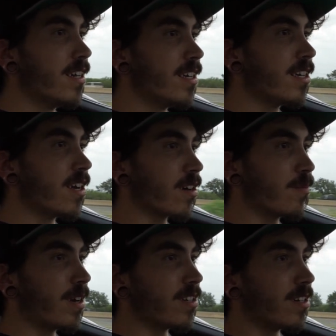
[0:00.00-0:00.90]
you know,
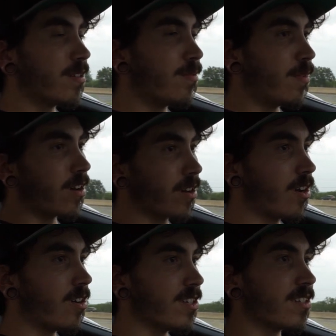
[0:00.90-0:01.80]
compared to modern
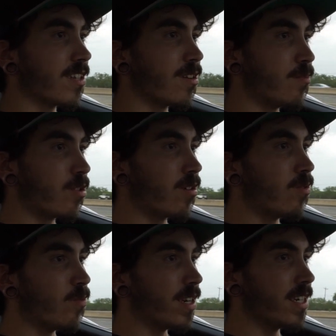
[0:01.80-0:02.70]
cars, it's a little more
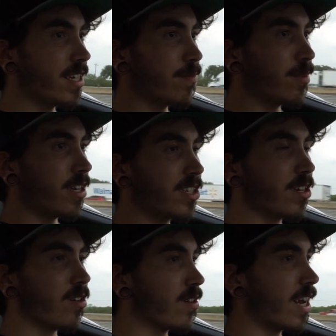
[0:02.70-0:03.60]
windy, but it's
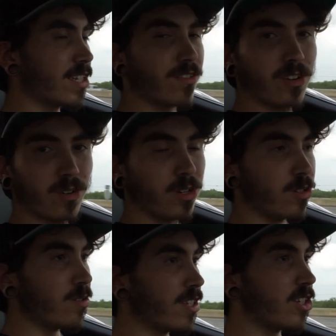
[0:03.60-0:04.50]
still nice for a
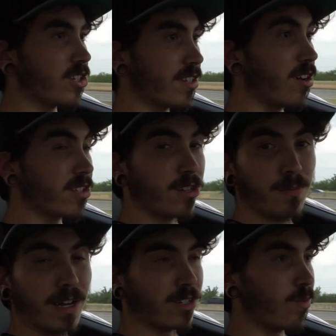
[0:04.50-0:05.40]
cruise. It's just also
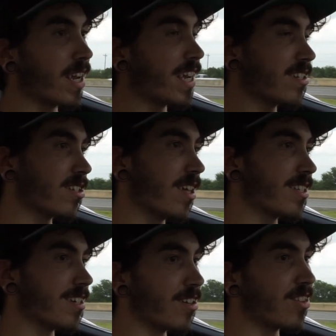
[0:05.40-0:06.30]
about to rain, so that's
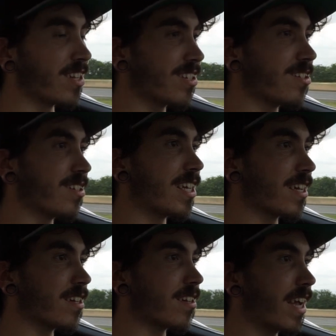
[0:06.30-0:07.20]
another thing too to take
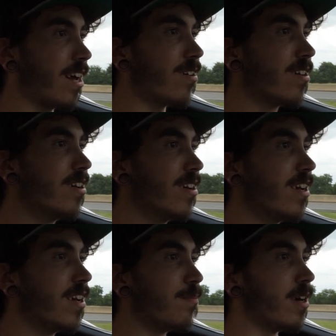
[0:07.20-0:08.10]
into account,
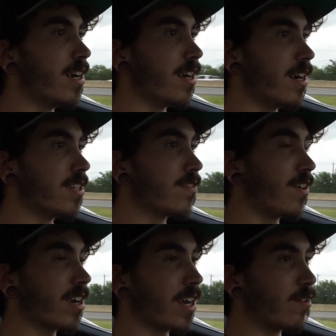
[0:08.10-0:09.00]
but uh, it's
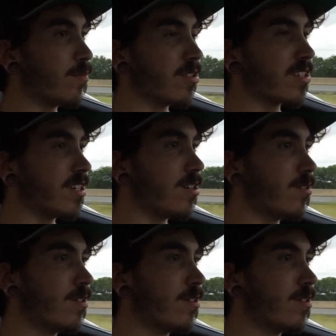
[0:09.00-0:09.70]
very comfortable still.